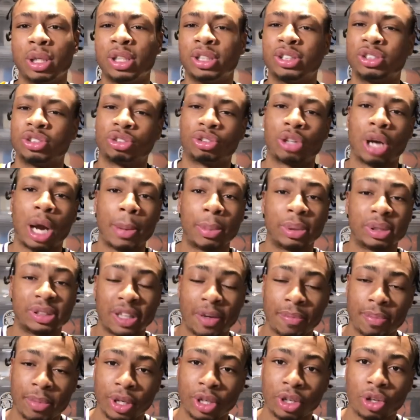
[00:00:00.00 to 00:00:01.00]
The subscribers
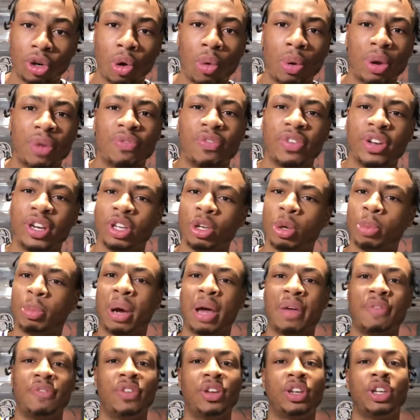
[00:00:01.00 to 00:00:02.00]
have been growing video
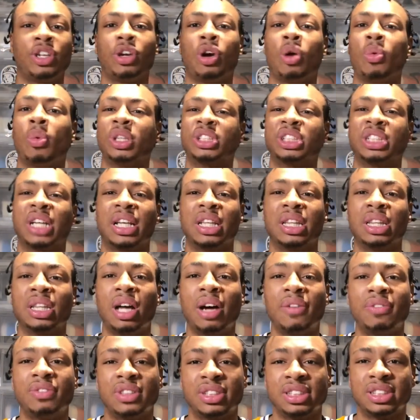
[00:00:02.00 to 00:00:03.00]
by video, which I
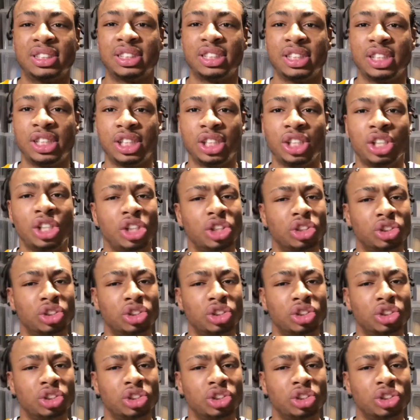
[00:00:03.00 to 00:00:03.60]
love to see.